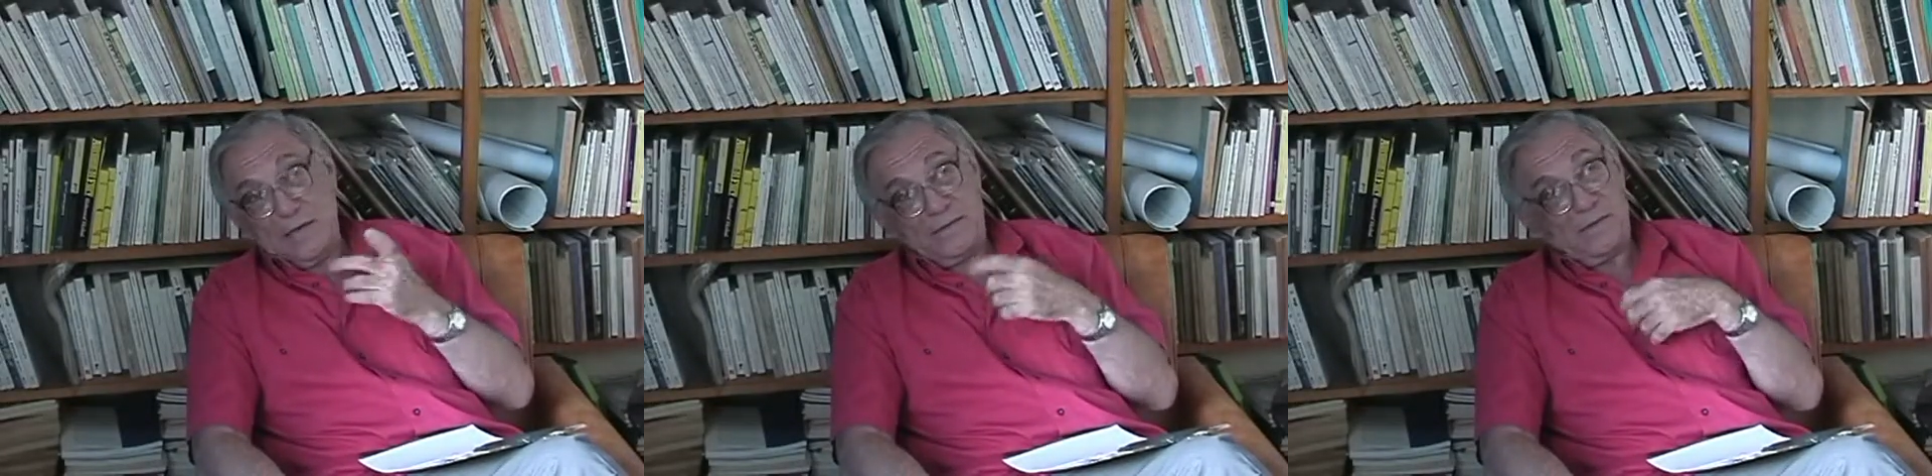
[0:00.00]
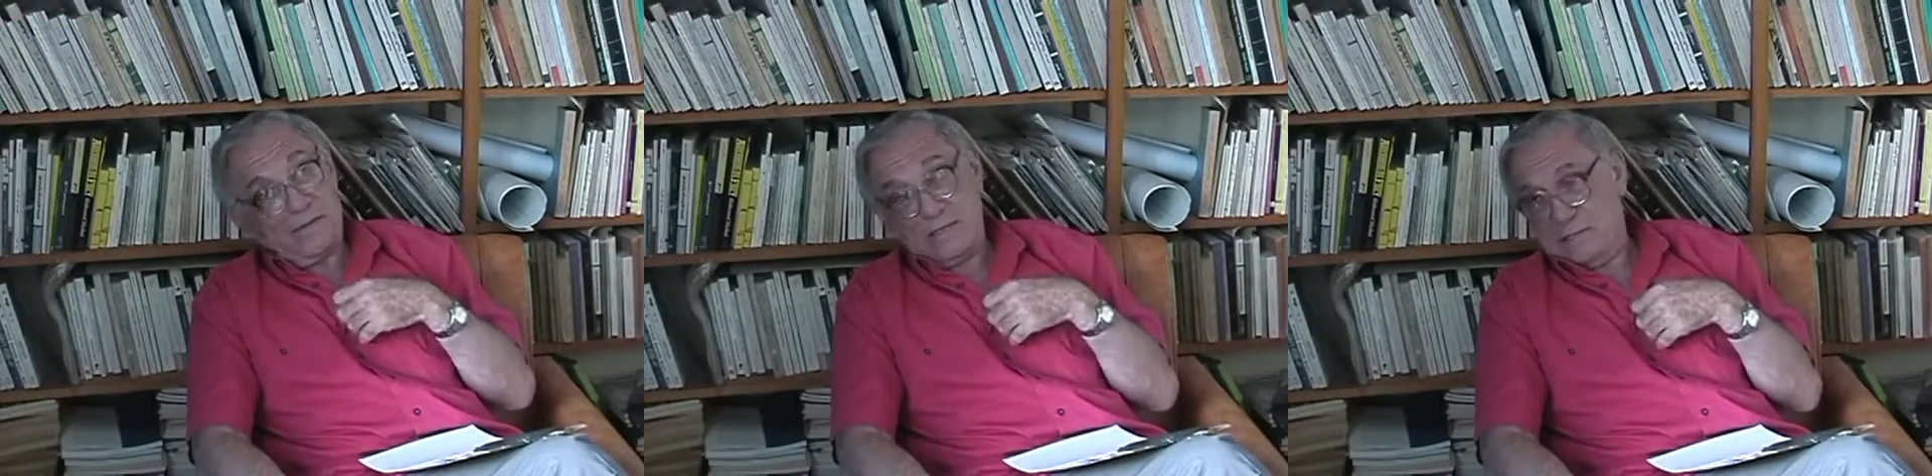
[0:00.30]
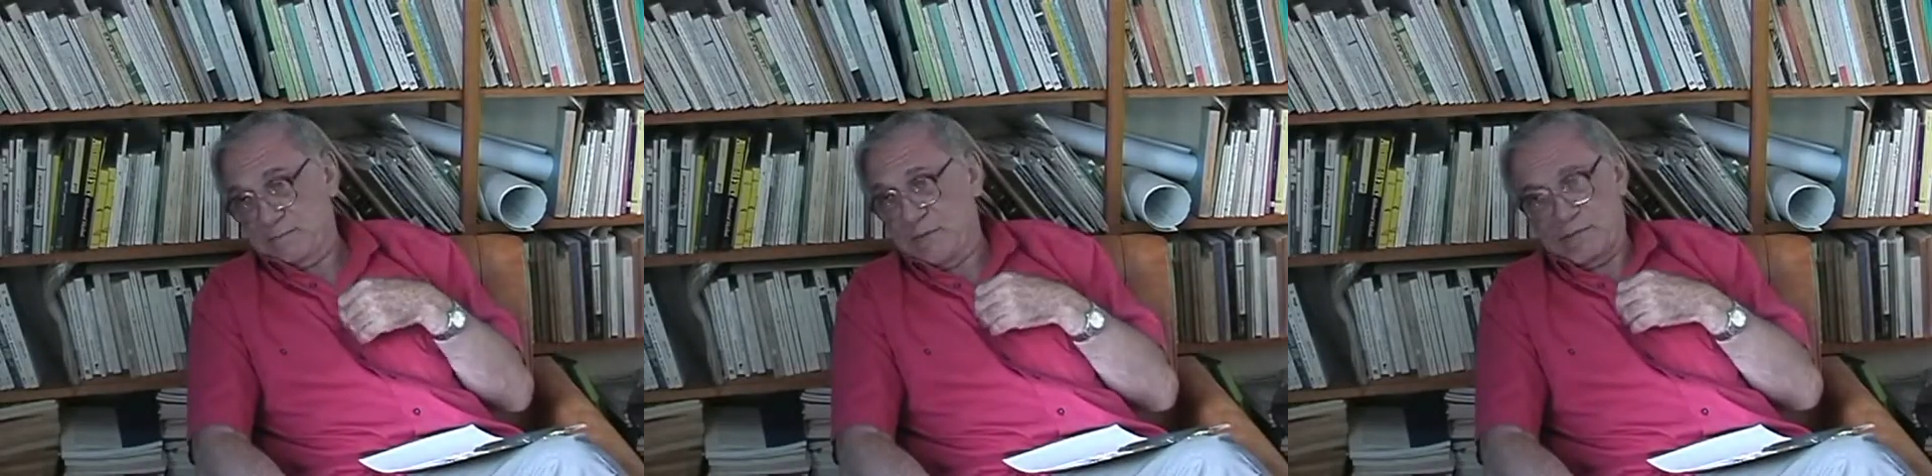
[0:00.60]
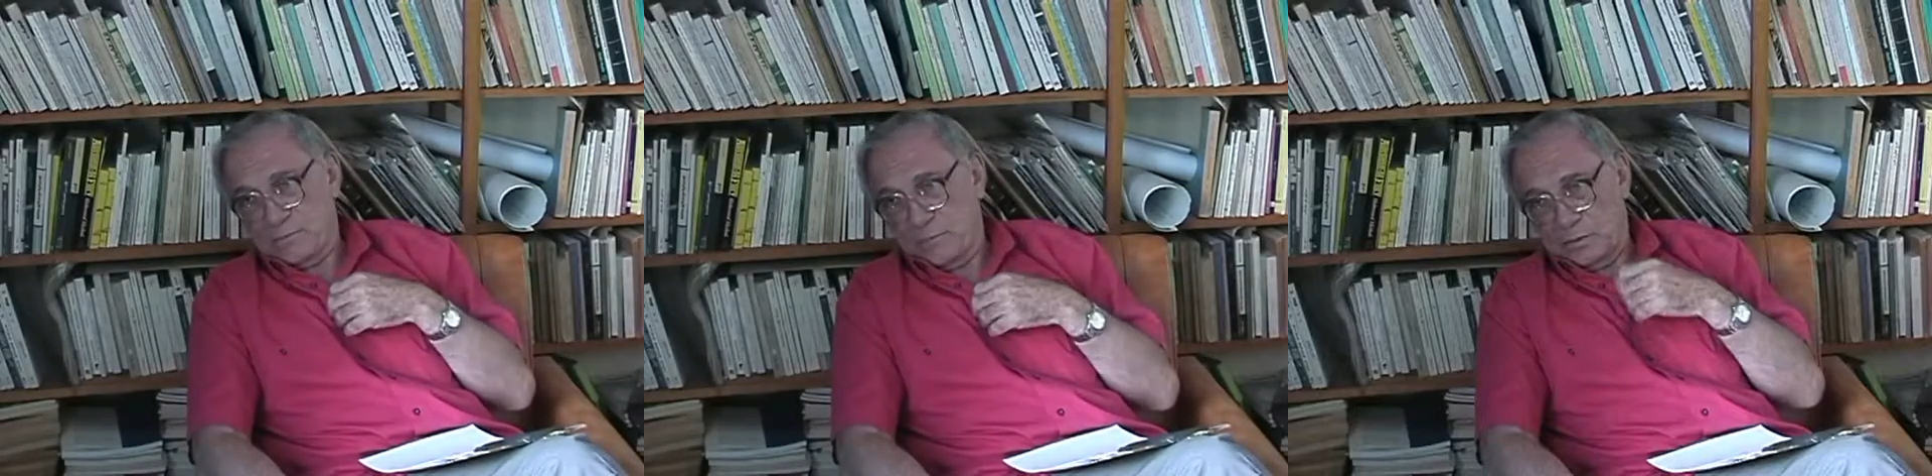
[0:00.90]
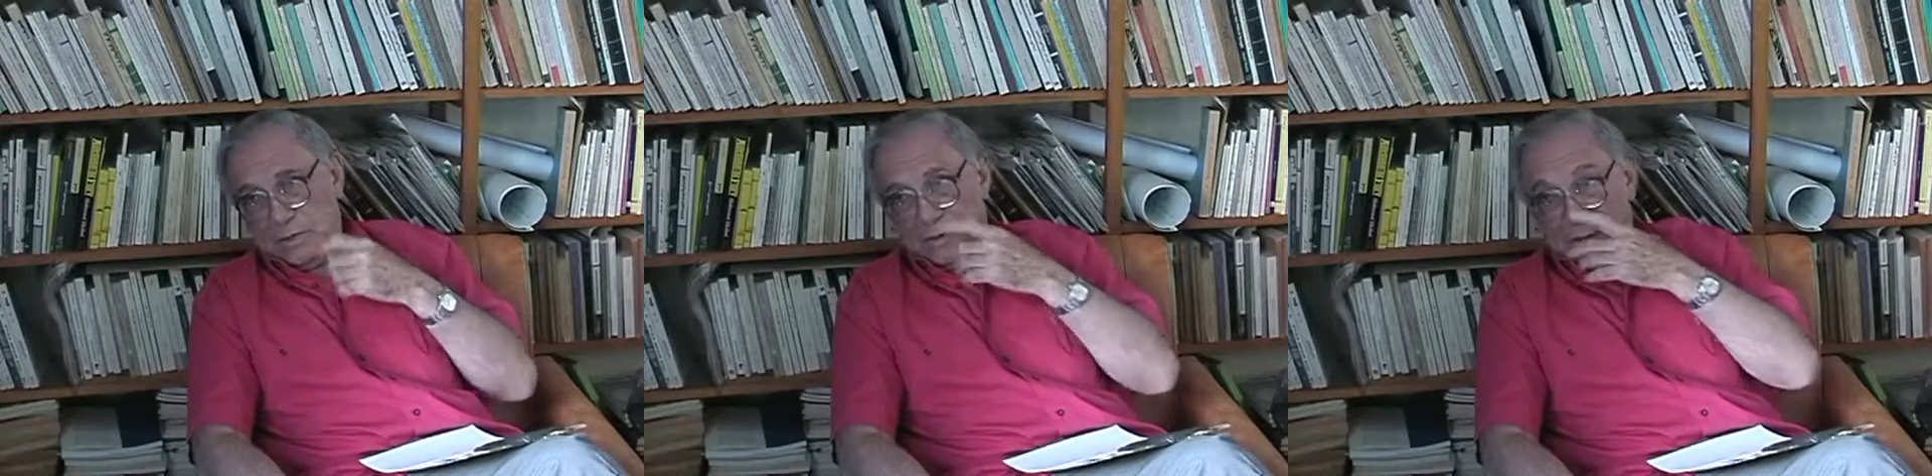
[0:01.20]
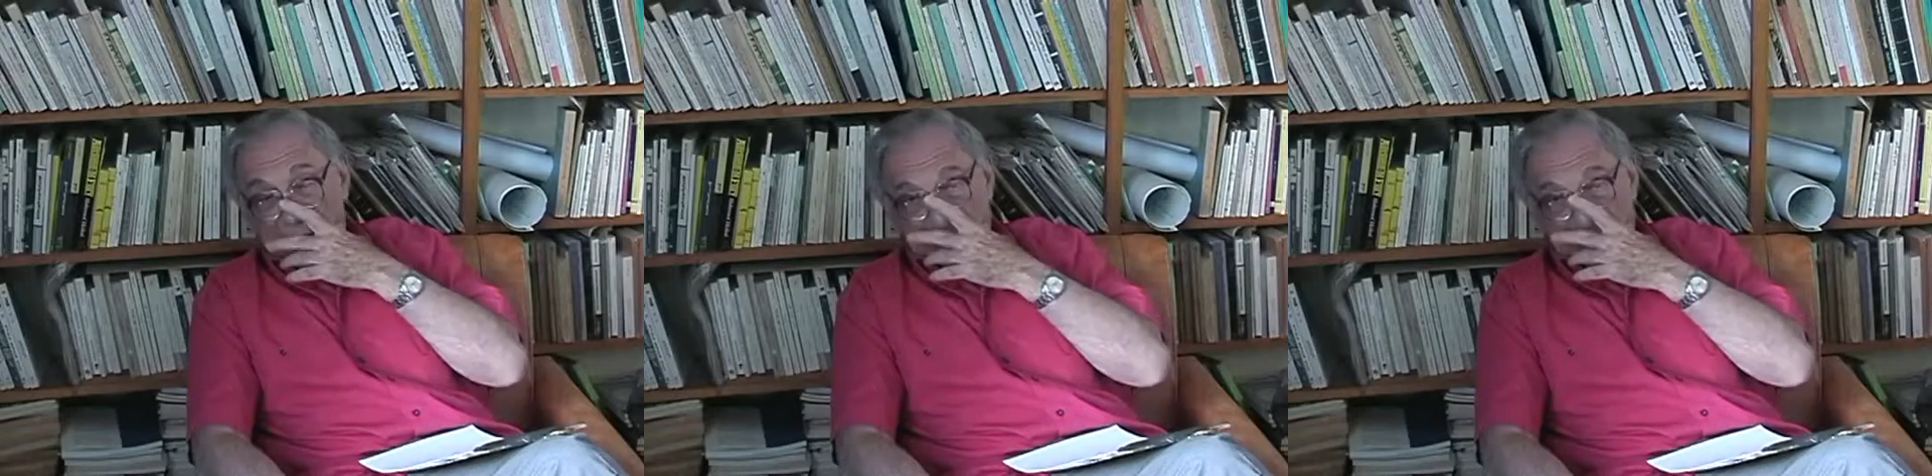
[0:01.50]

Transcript: think this is his biggest fault. I think yeah.